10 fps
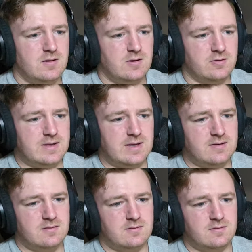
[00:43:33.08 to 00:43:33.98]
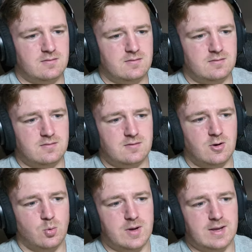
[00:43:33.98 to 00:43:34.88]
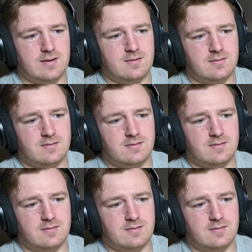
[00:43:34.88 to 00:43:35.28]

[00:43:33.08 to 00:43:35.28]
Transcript: Little kick. No way.